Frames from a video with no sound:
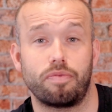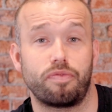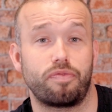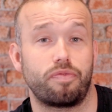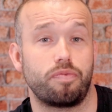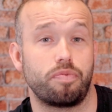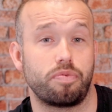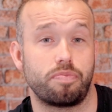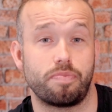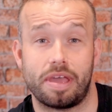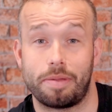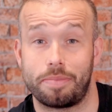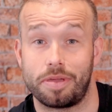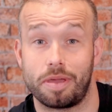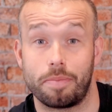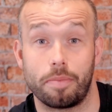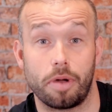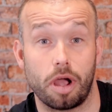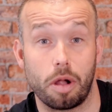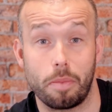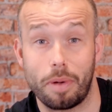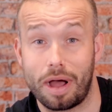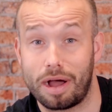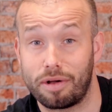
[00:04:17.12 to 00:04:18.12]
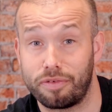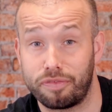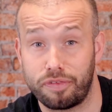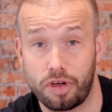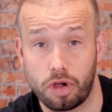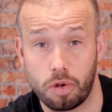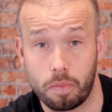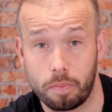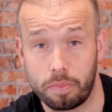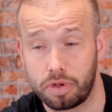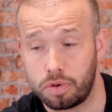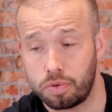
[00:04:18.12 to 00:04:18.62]
maybe a mobile
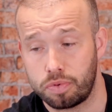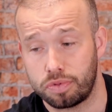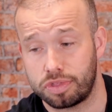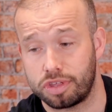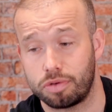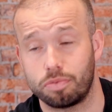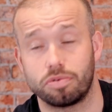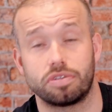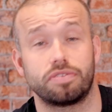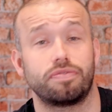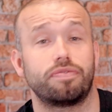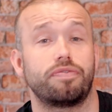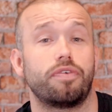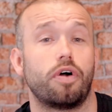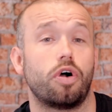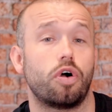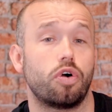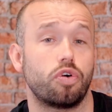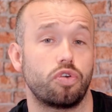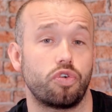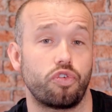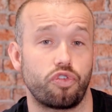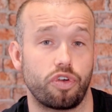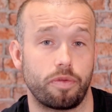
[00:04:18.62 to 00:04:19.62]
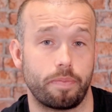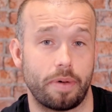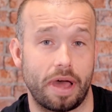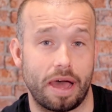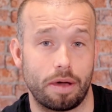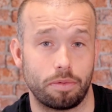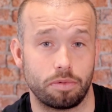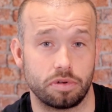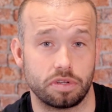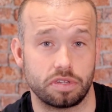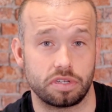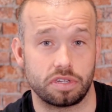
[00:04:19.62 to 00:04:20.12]
phone bill that was
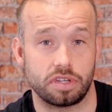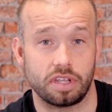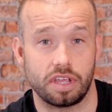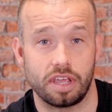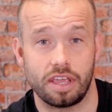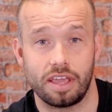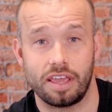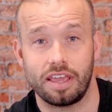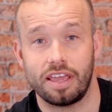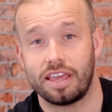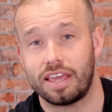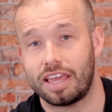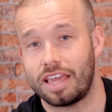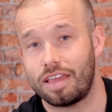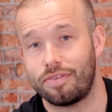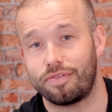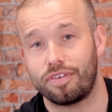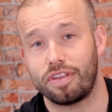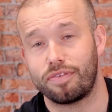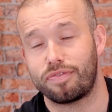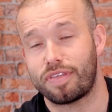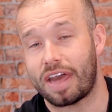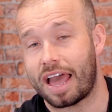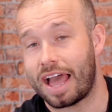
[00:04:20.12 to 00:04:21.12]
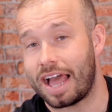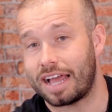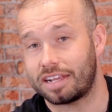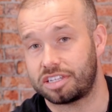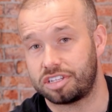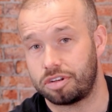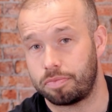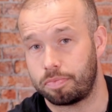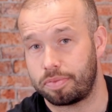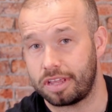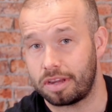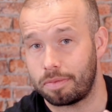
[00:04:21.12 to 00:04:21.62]
£400, even if that
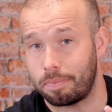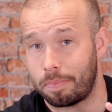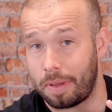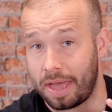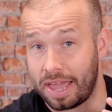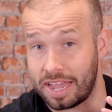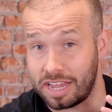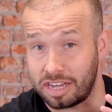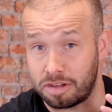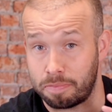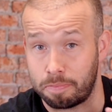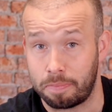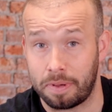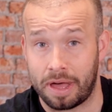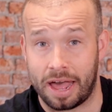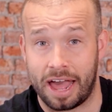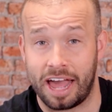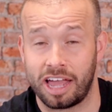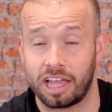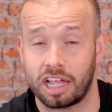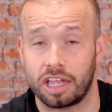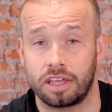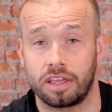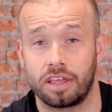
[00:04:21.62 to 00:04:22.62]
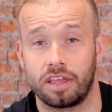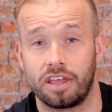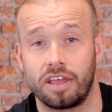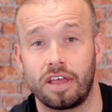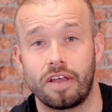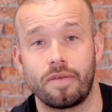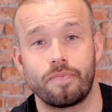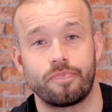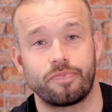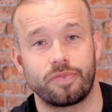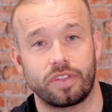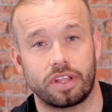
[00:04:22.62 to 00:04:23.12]
hasn't been paid back,
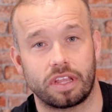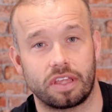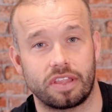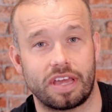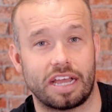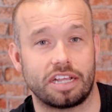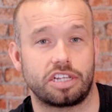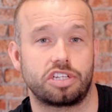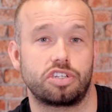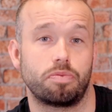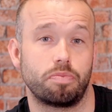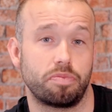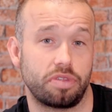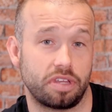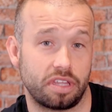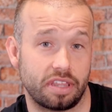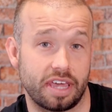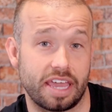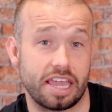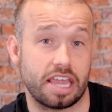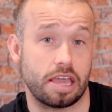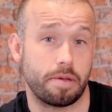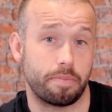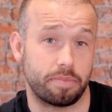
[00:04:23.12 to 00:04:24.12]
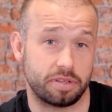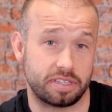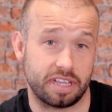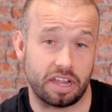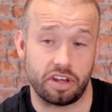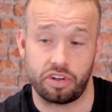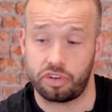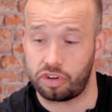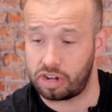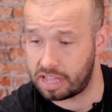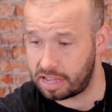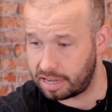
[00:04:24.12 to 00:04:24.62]
that's something they can
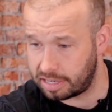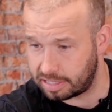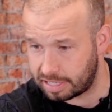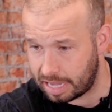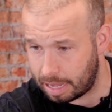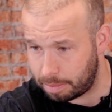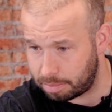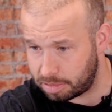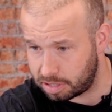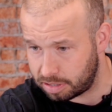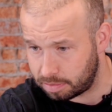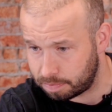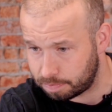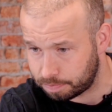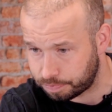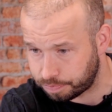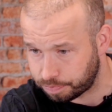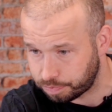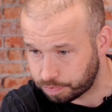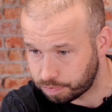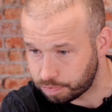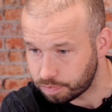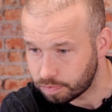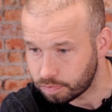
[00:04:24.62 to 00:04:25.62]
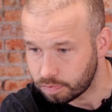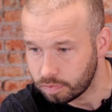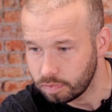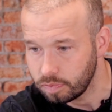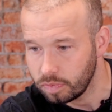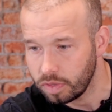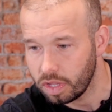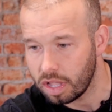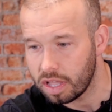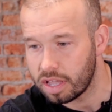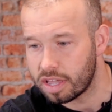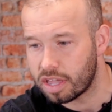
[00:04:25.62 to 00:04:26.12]
potentially accept.
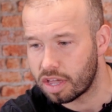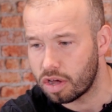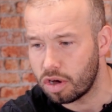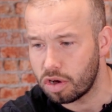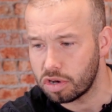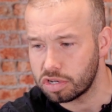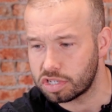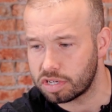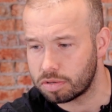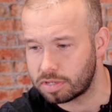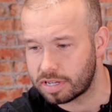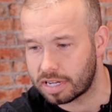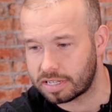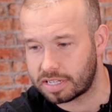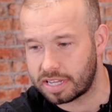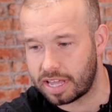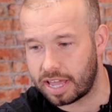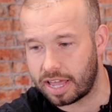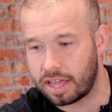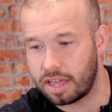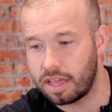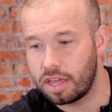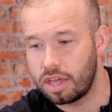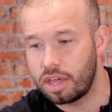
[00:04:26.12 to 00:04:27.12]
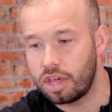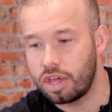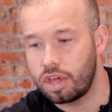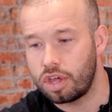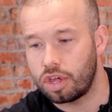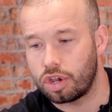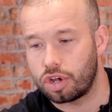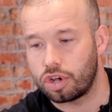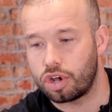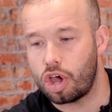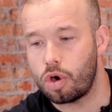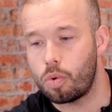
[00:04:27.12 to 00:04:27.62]
It also says here,
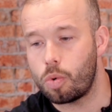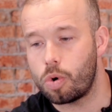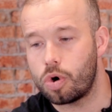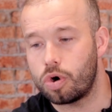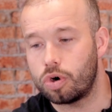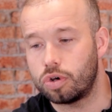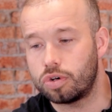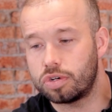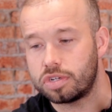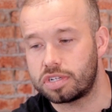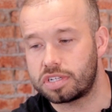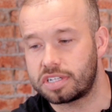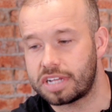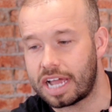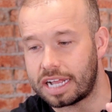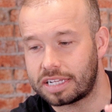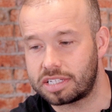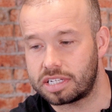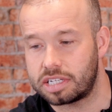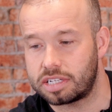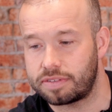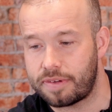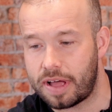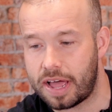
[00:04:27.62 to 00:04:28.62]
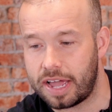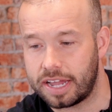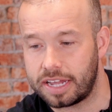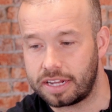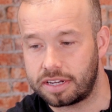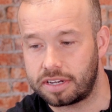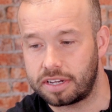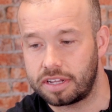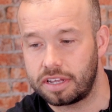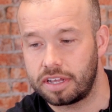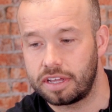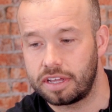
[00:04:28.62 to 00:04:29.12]
no unsatisfied